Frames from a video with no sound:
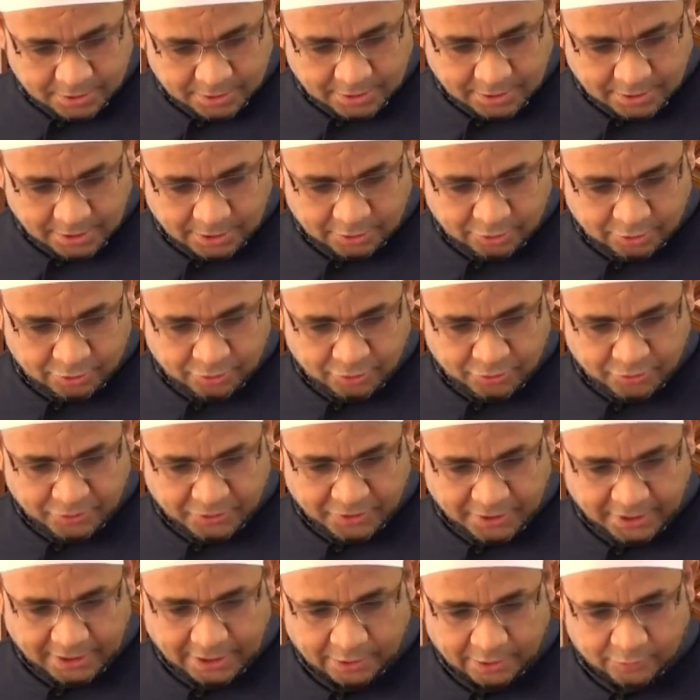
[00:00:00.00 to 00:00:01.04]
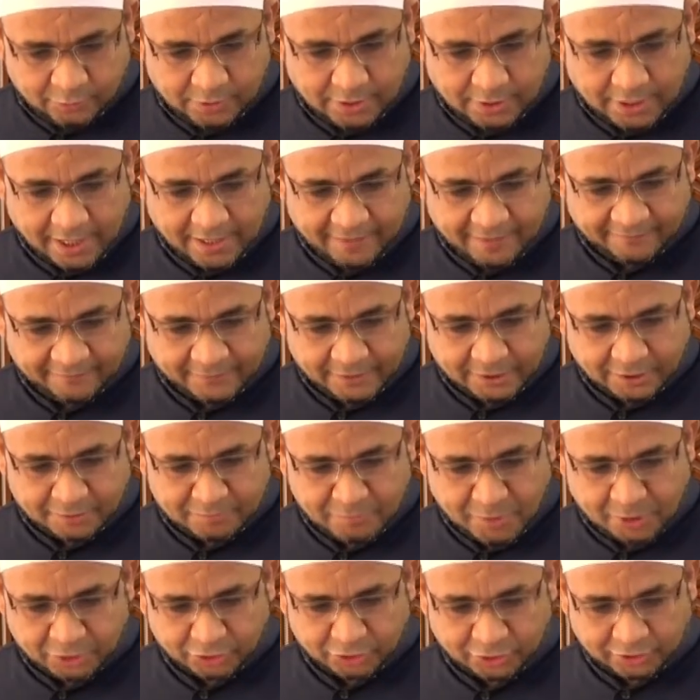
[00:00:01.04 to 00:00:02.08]
I uh, don't think I will have like
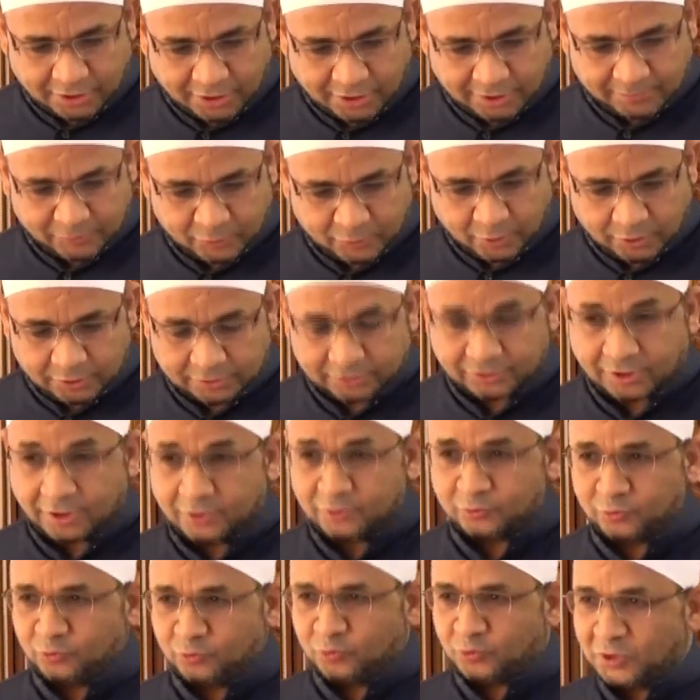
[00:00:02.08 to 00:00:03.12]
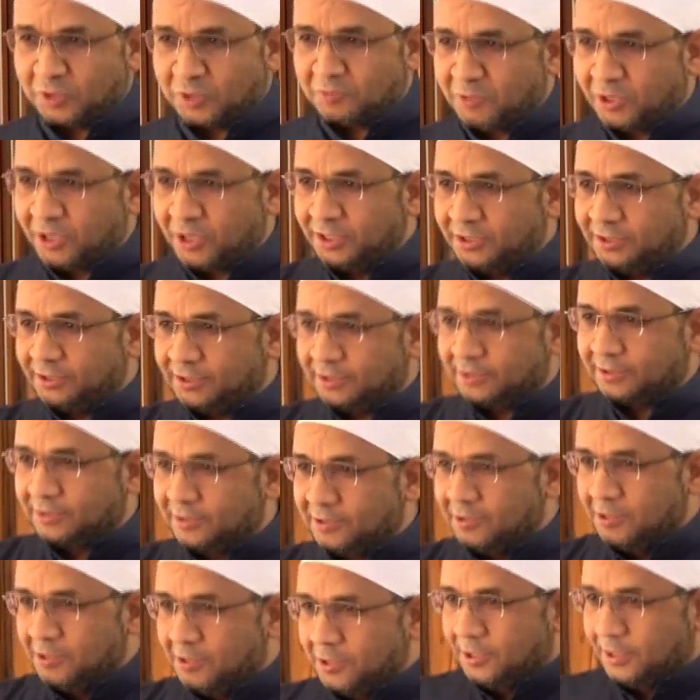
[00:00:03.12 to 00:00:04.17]
much time, so I'll try to summarize
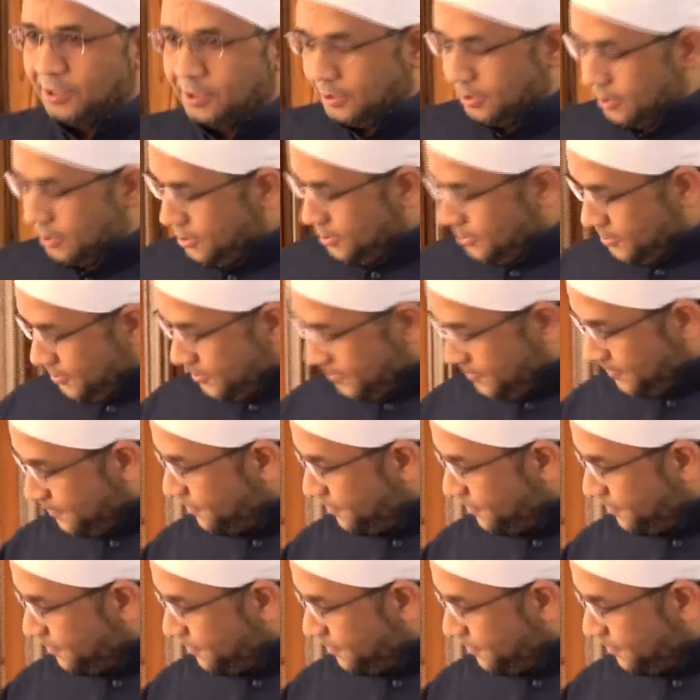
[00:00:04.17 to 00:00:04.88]
uh,